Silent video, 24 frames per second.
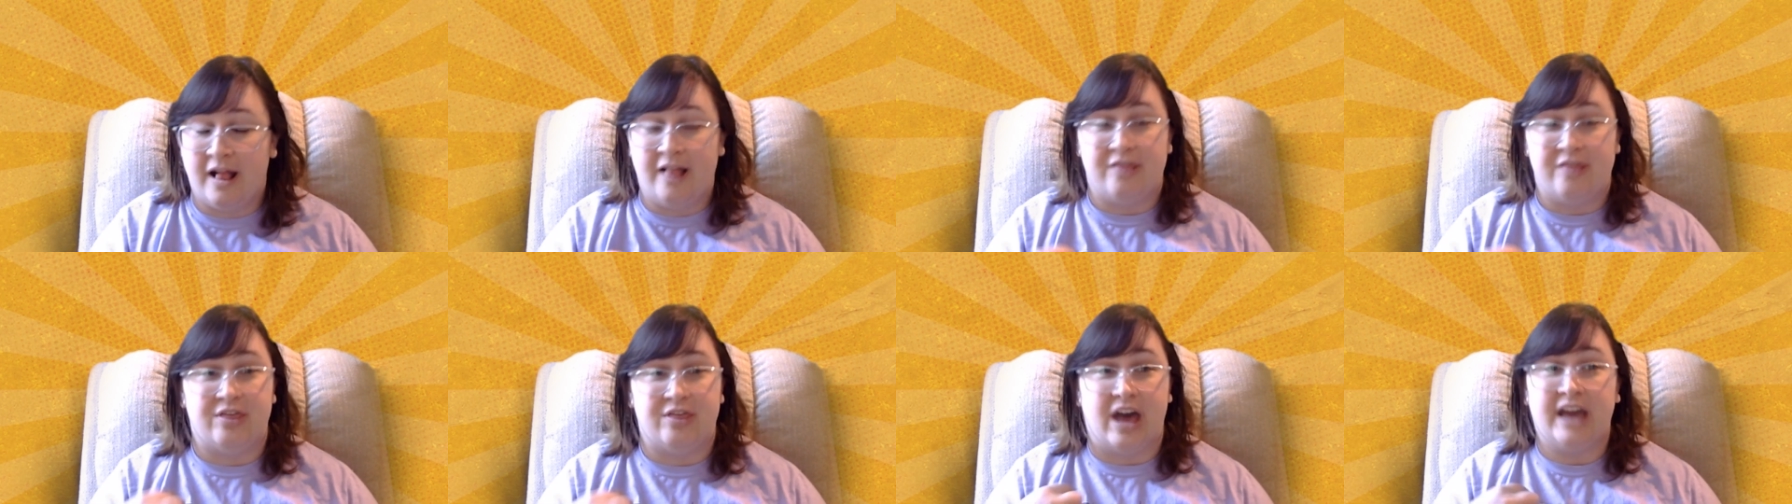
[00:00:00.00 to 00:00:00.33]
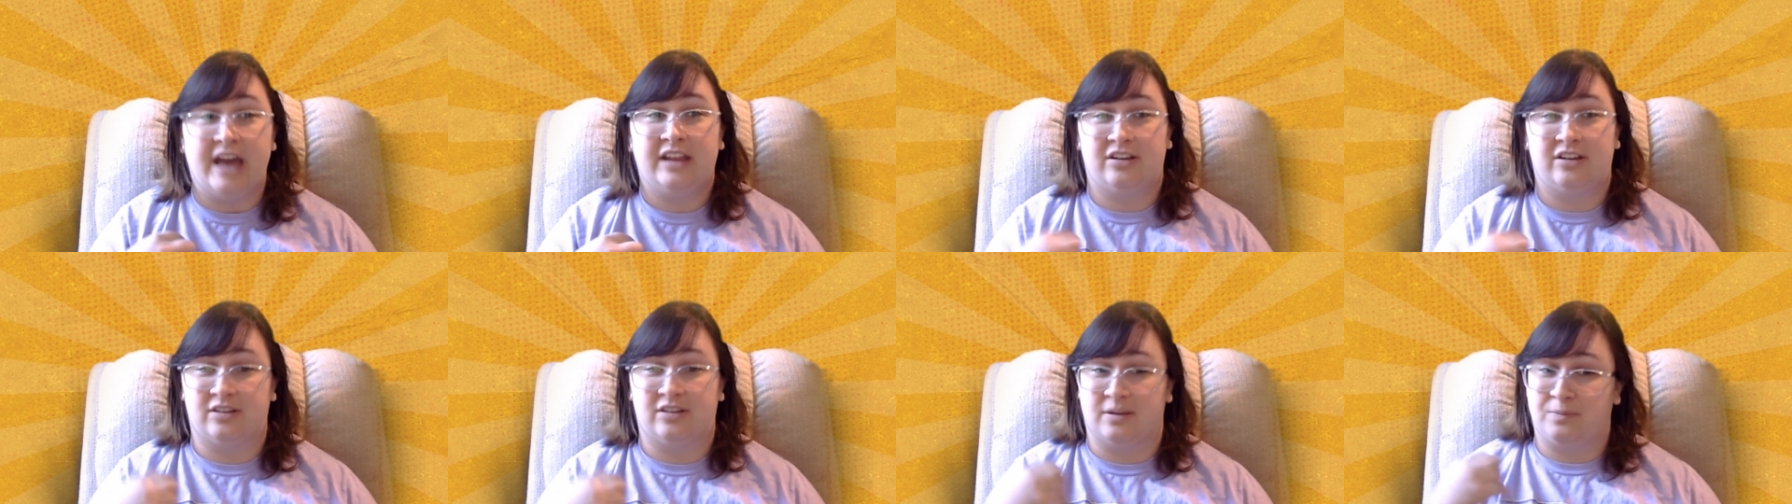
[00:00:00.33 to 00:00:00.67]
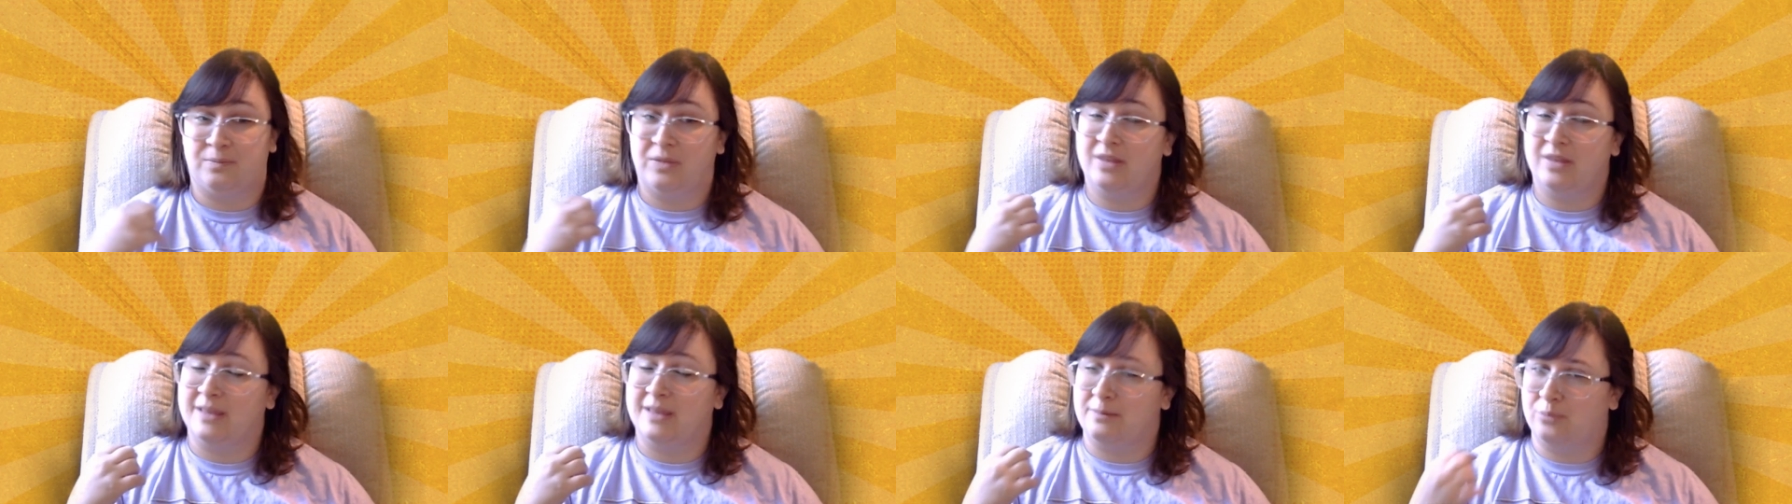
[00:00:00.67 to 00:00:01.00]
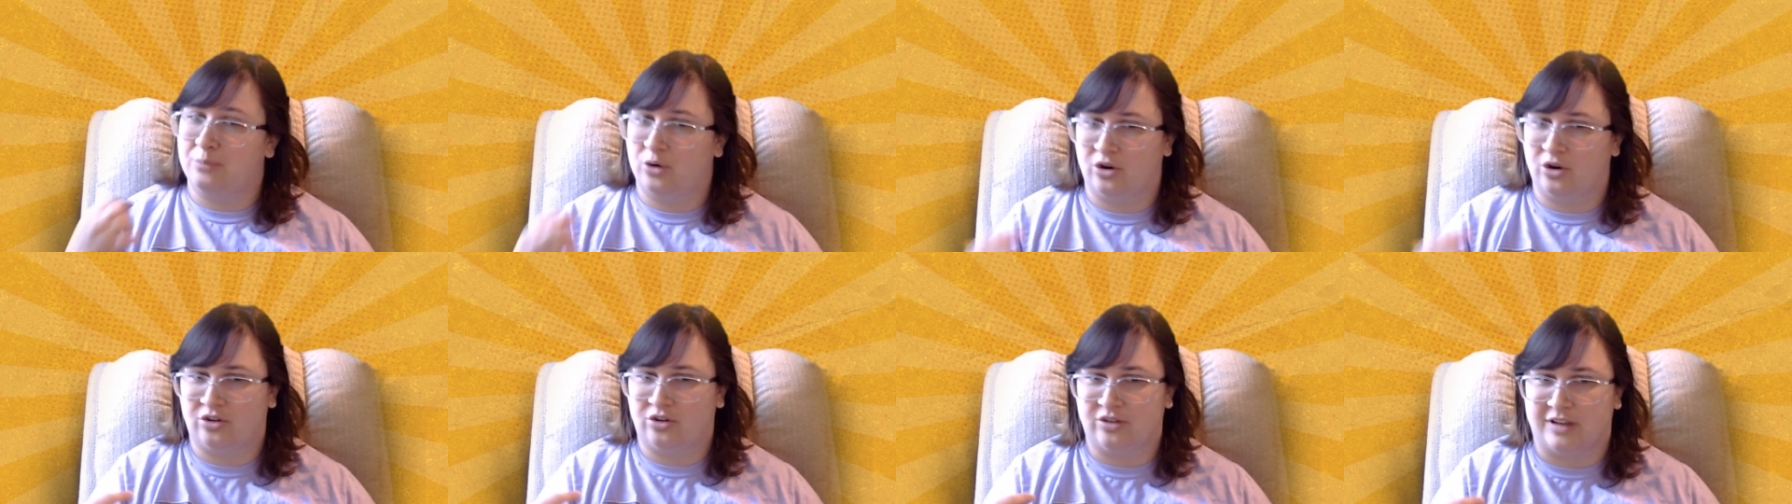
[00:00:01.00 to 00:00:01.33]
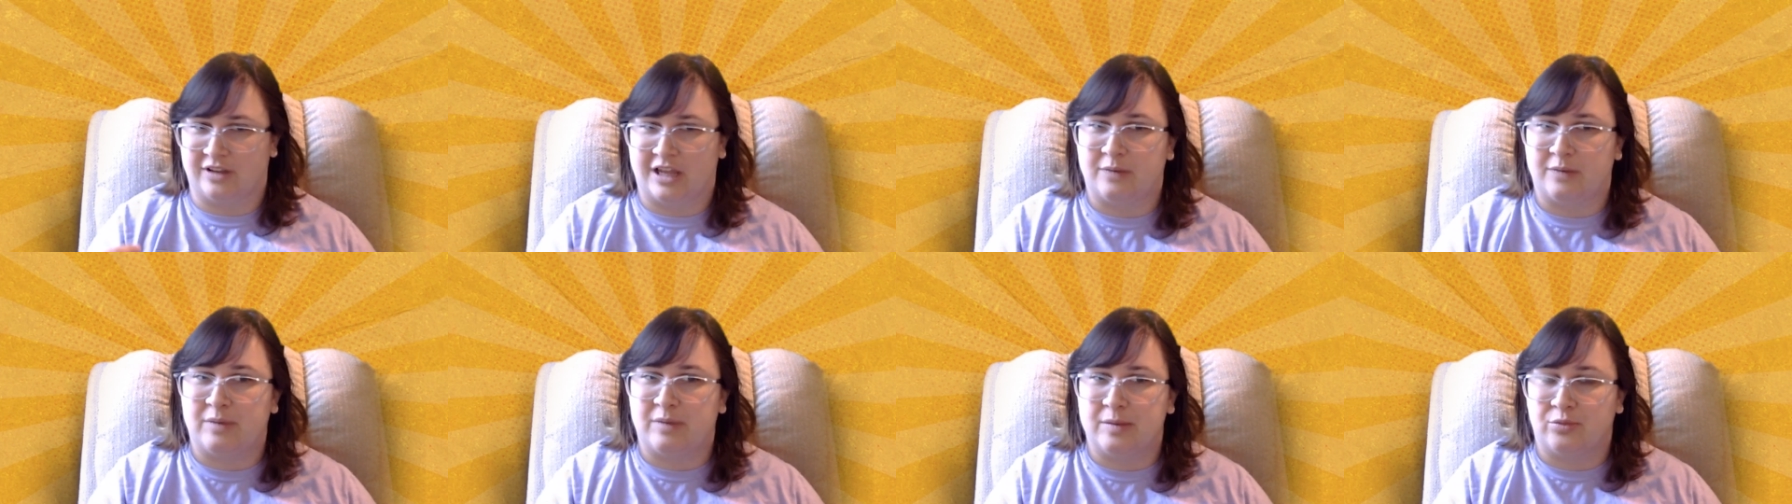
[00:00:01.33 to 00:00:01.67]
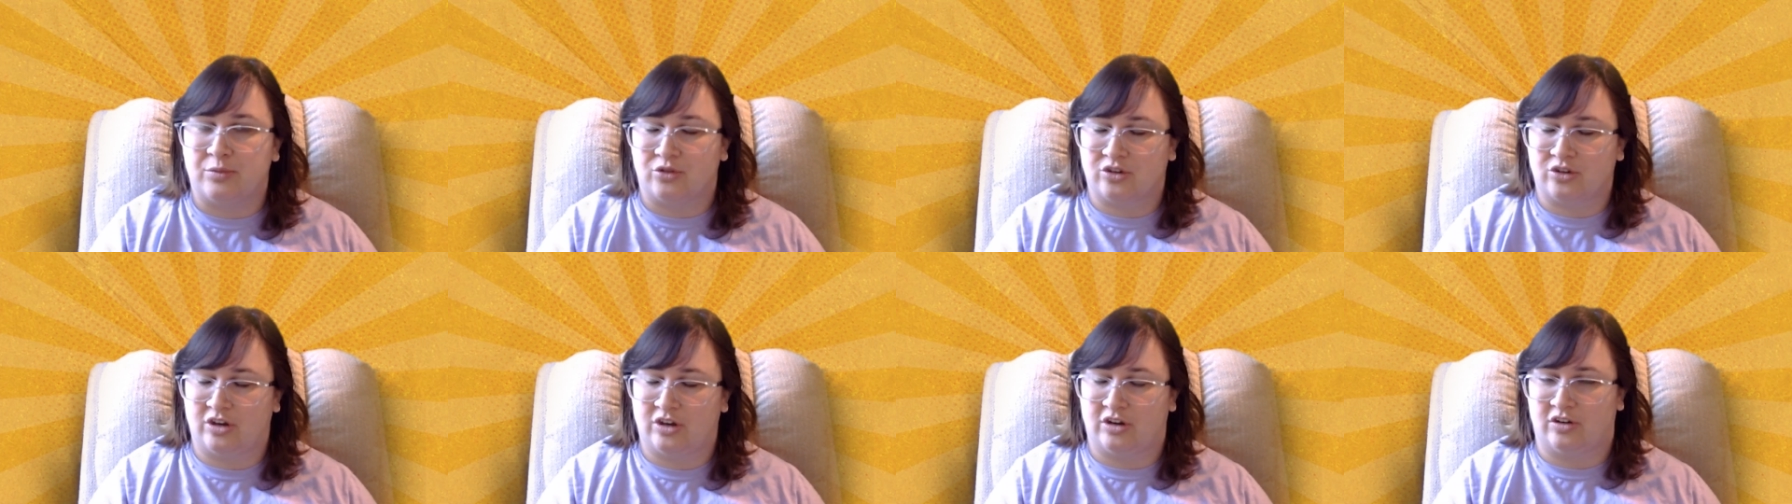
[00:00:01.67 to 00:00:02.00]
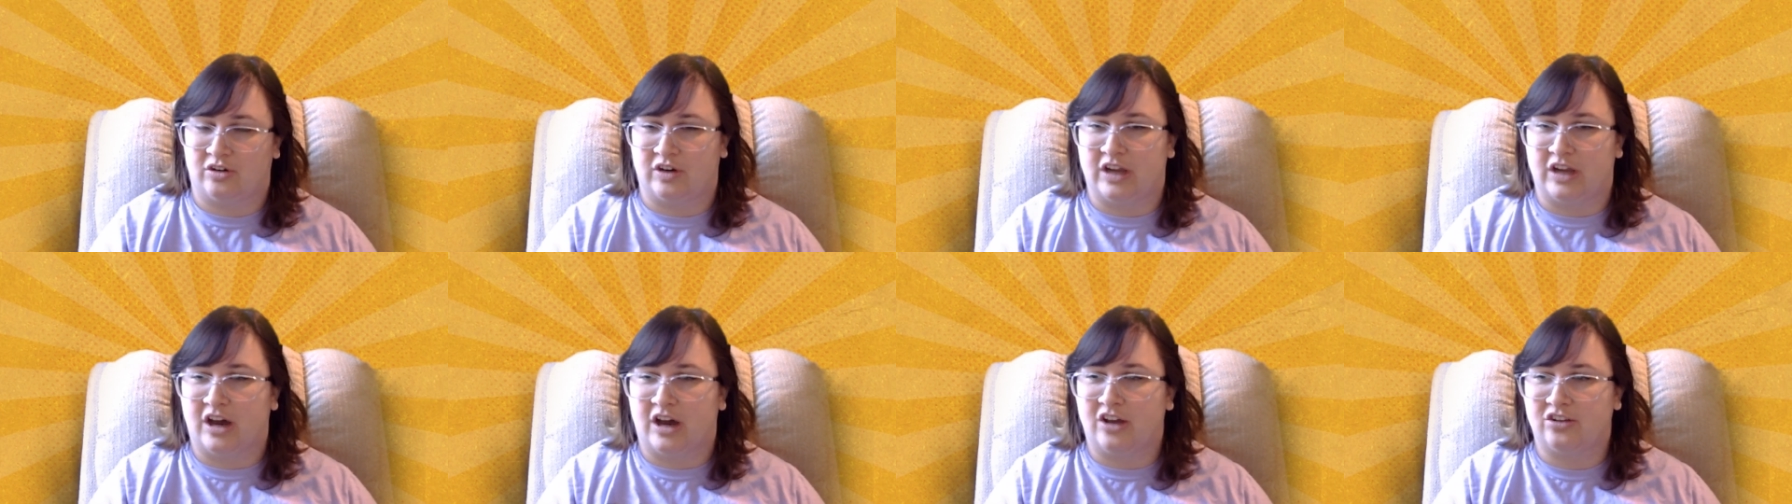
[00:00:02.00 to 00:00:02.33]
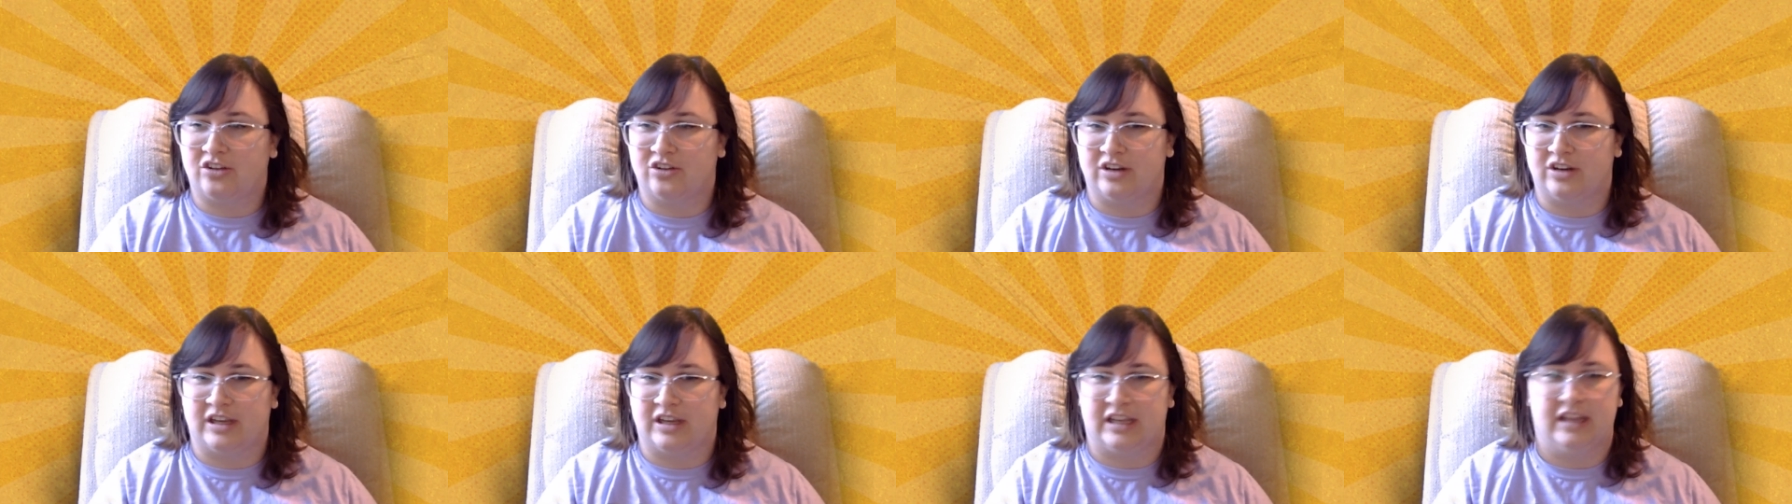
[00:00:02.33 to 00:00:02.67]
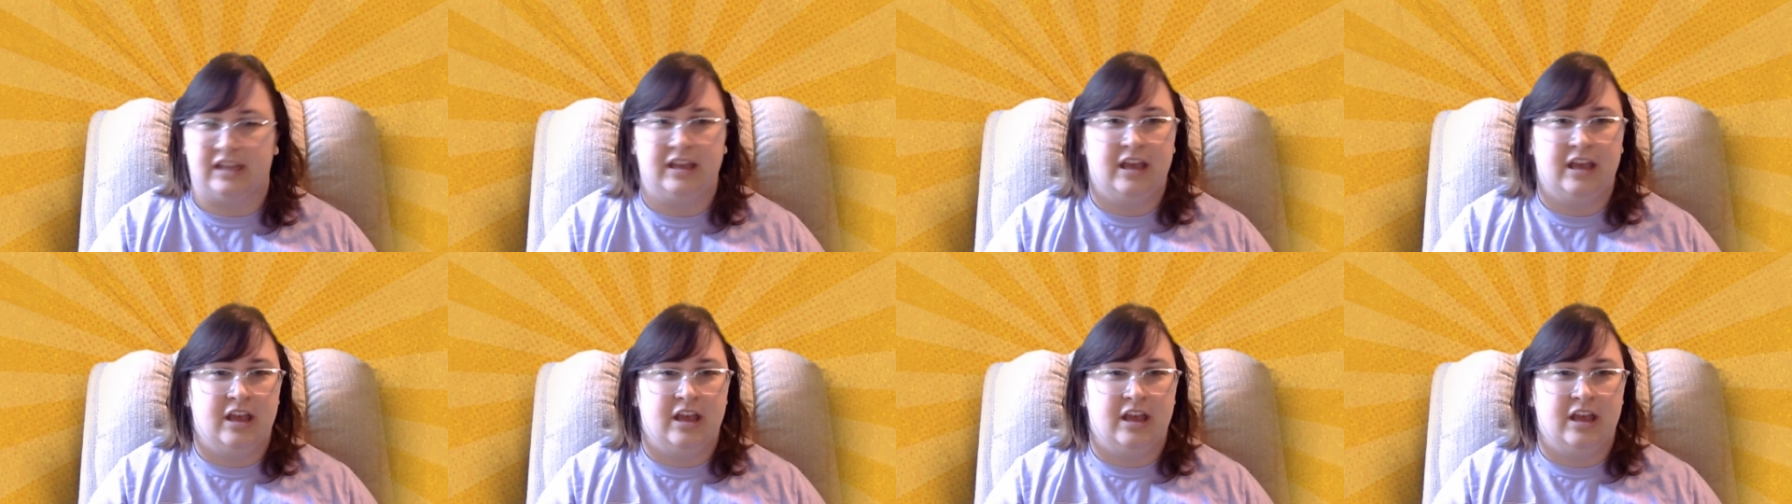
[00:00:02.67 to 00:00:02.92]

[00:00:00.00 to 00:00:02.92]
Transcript: that is something that perks a lot of people's curiosity.